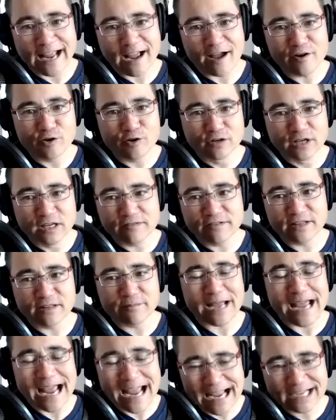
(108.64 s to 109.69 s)
you're giving them
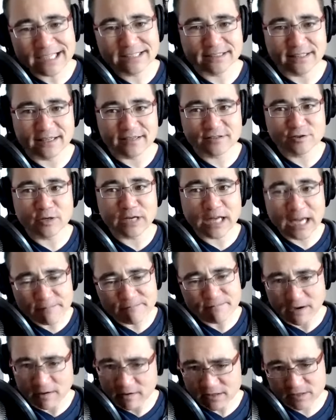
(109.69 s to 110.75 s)
access to a
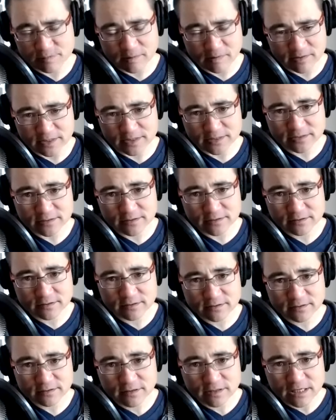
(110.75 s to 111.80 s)
campfire experience
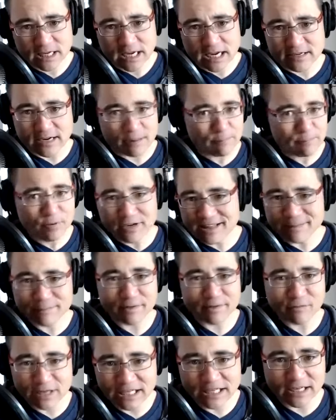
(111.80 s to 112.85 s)
and not putting them in an
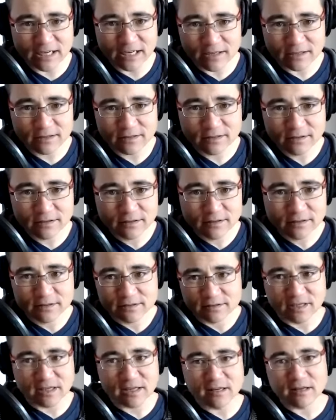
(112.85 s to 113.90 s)
arena,
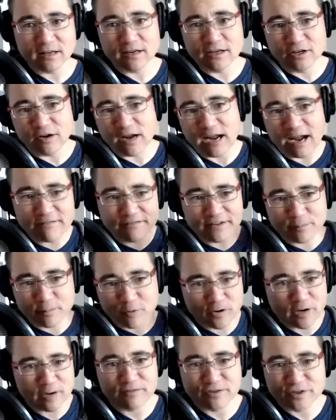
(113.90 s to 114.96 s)
having a
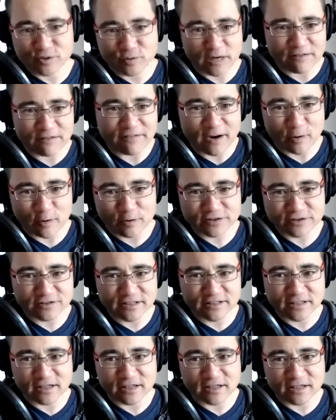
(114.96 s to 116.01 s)
program for 2.5 hours and
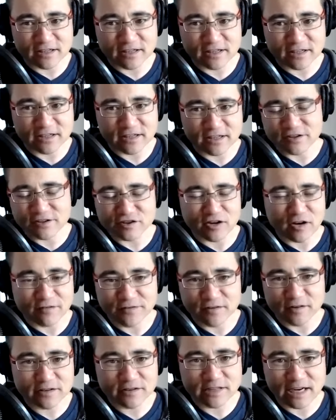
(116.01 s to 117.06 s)
then declaring that they should all
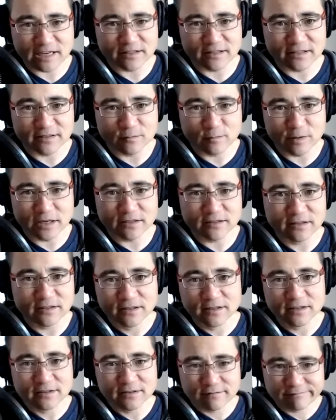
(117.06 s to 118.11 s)
feel connected, when
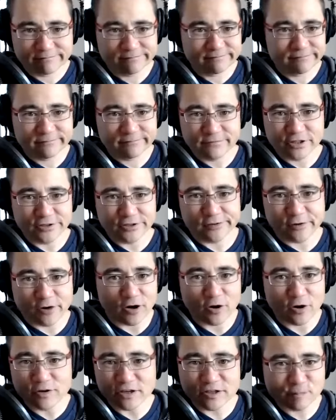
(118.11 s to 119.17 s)
our
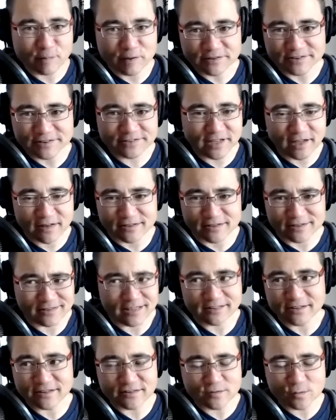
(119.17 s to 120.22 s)
own experiences tell us that
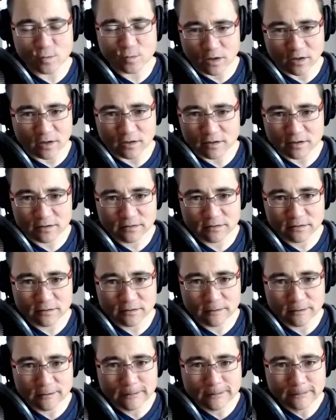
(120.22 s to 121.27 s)
doesn't work.
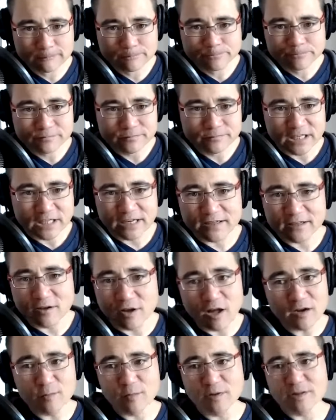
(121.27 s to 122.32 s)
And
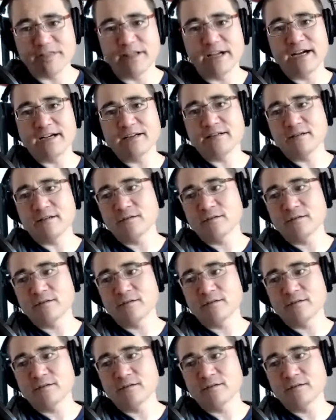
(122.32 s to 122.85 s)
along with that, what